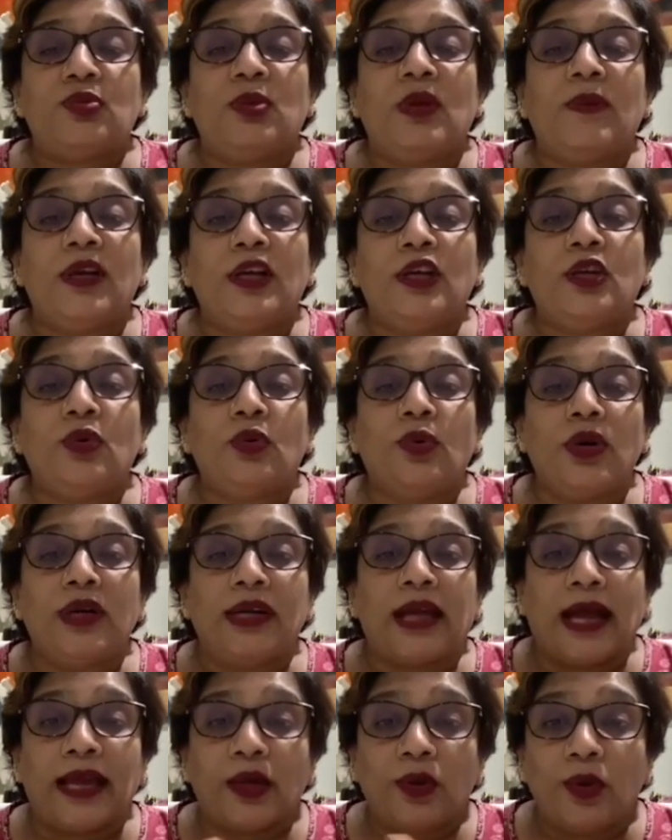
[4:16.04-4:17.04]
will do
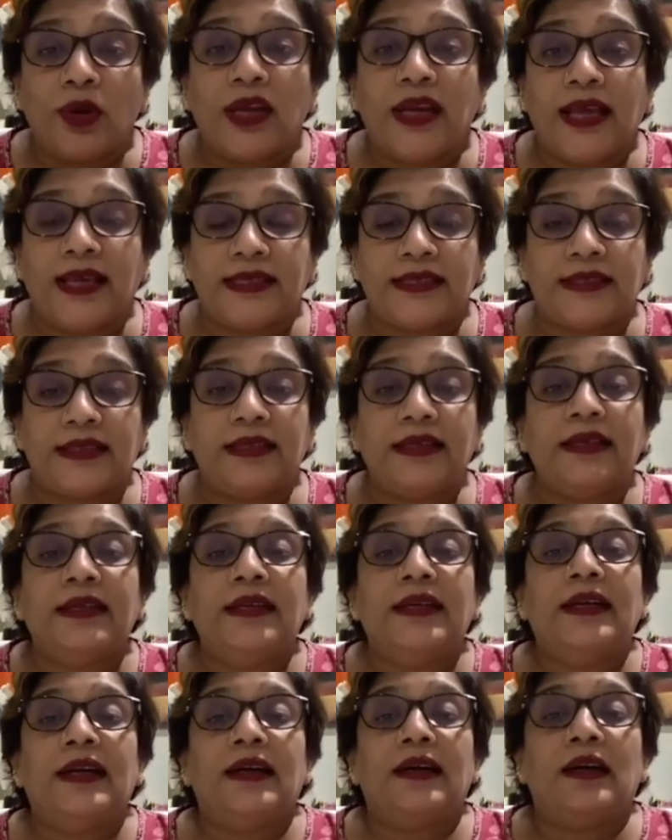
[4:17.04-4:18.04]
diode laser,
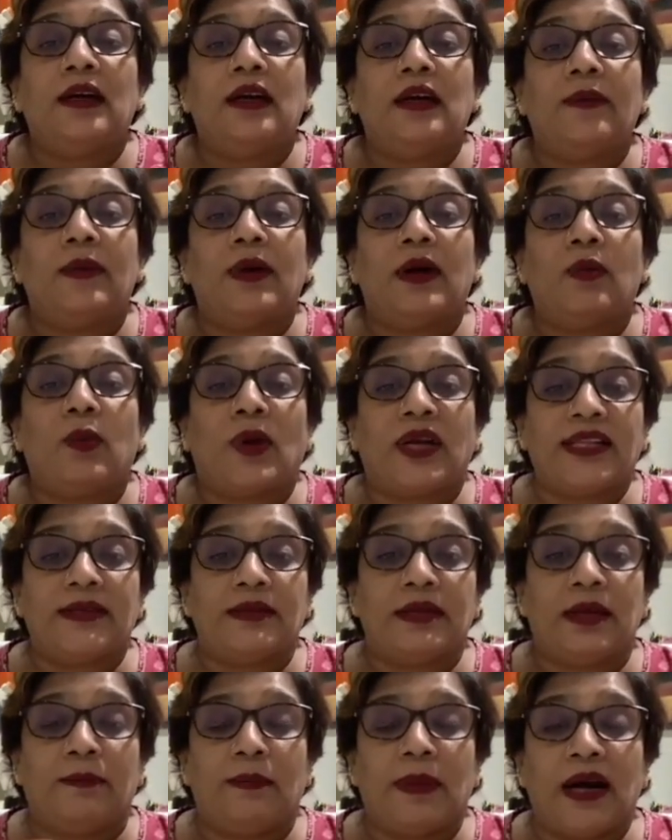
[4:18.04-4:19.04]
one
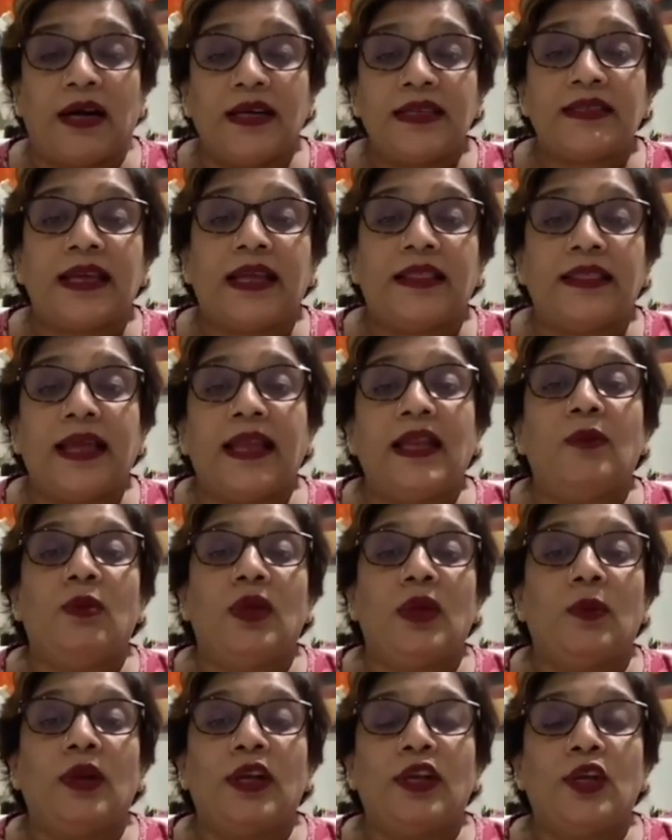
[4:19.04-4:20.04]
pass, and then
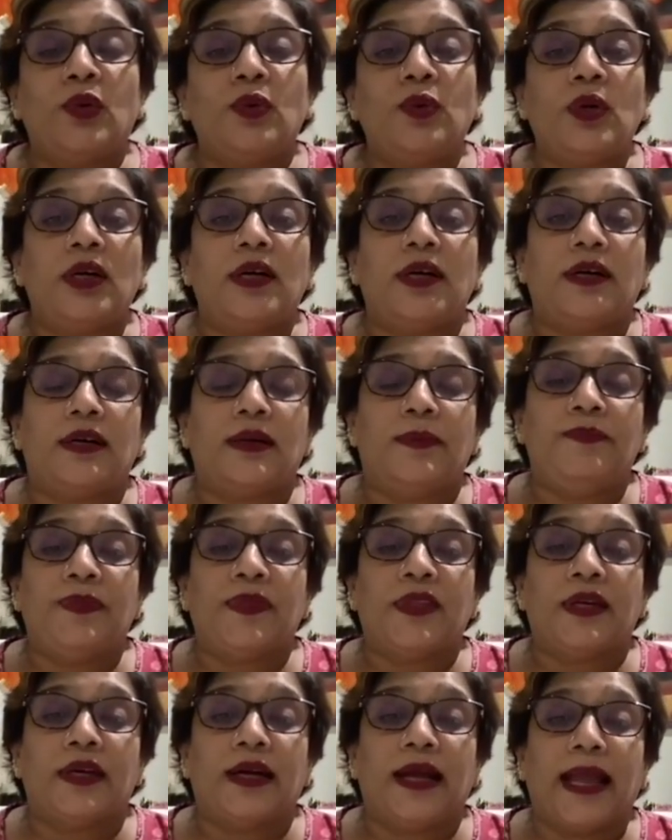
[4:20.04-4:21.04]
we will do
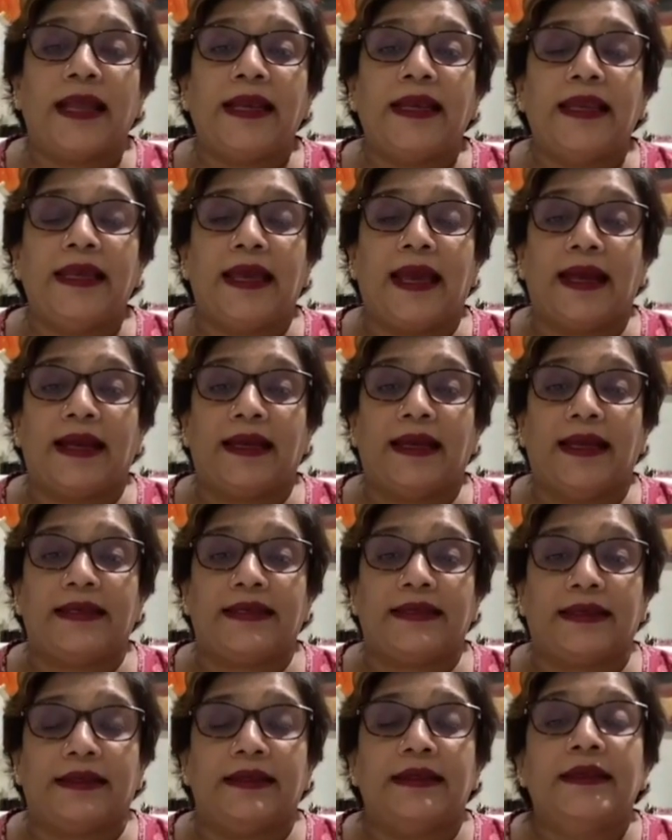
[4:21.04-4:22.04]
ND-YAG
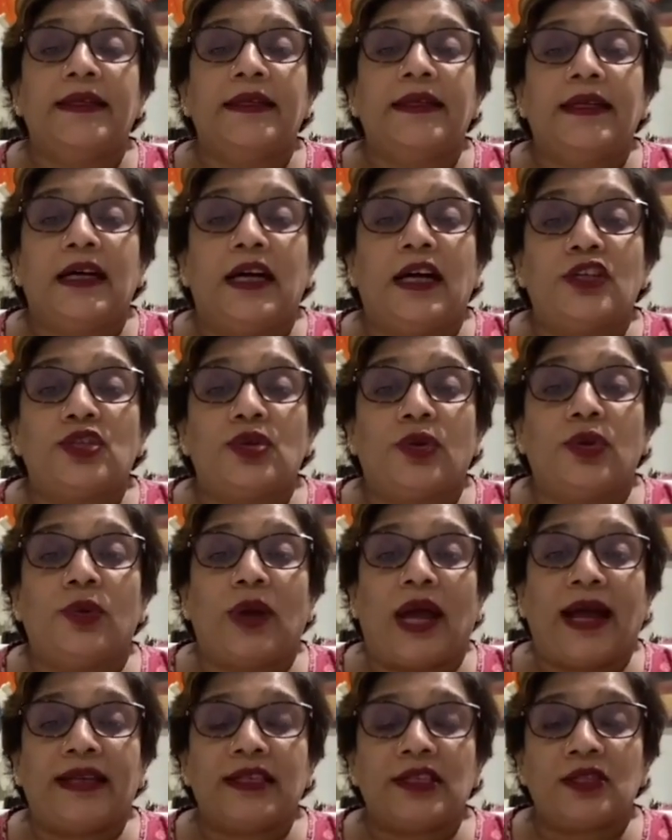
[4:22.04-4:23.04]
laser. So
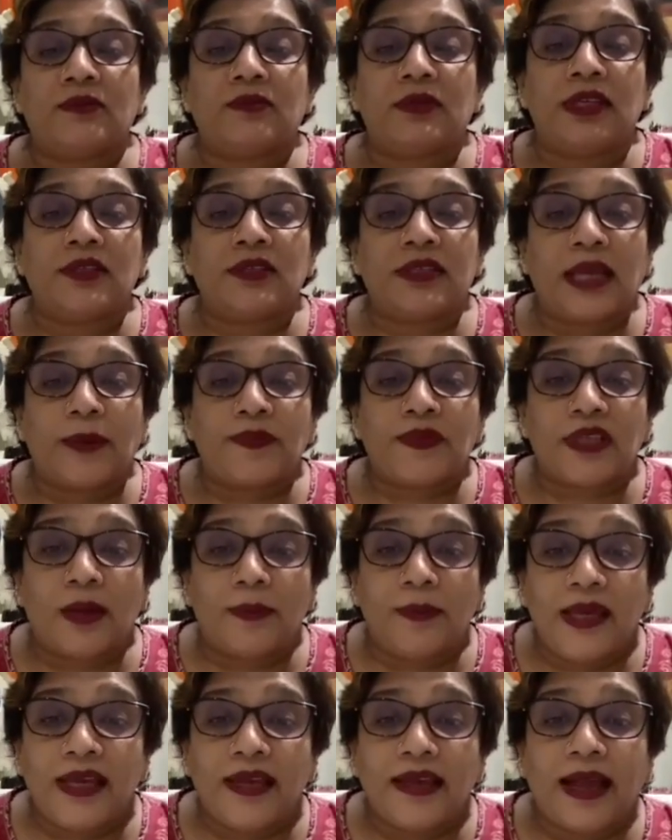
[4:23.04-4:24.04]
as the steps are
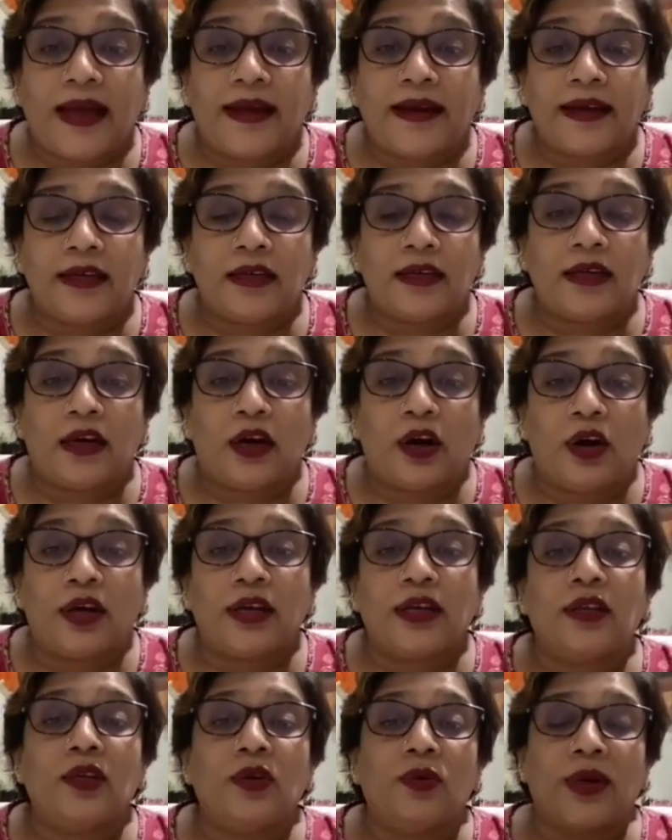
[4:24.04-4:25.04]
being carried
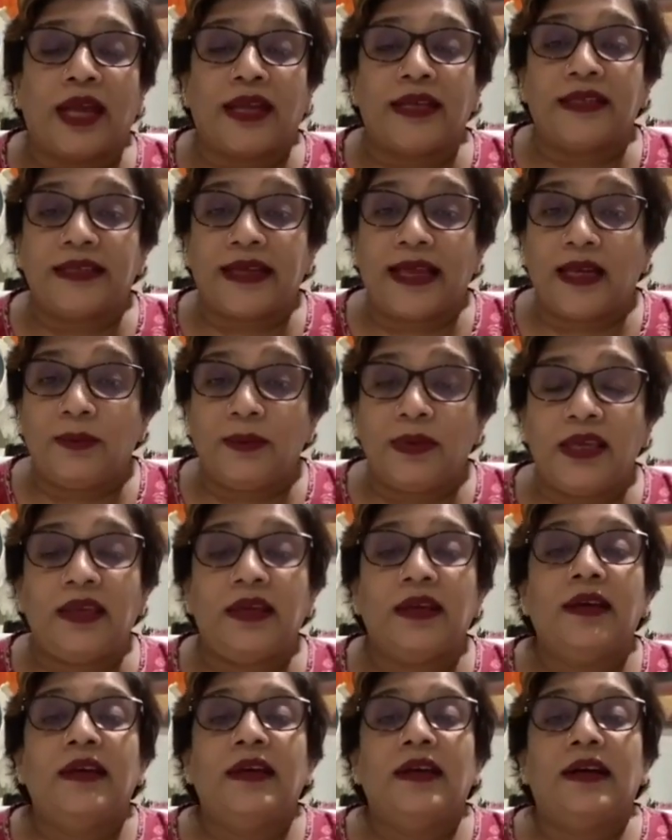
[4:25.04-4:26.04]
on, you can tell me,
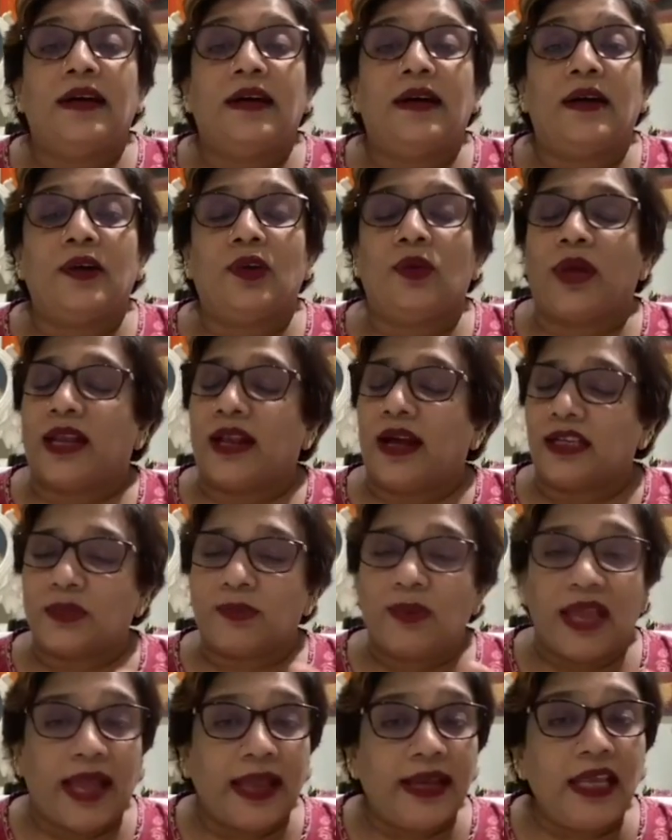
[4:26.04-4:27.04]
you can ask
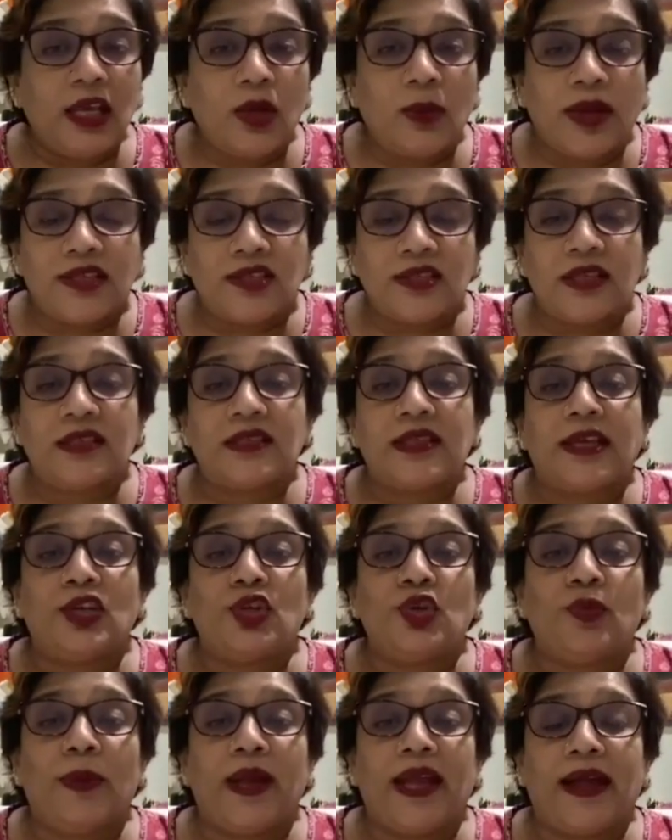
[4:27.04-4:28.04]
me any questions that
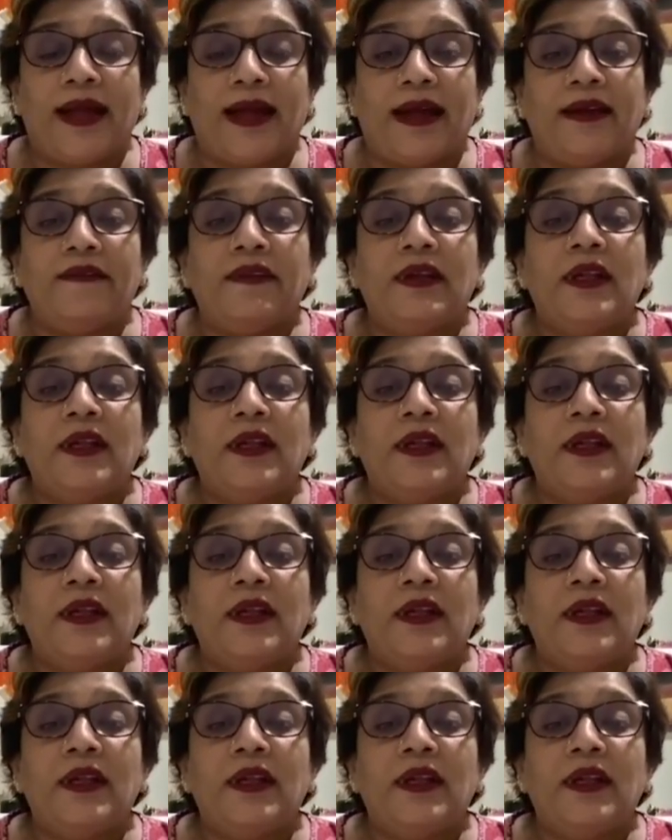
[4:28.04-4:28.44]
you may have,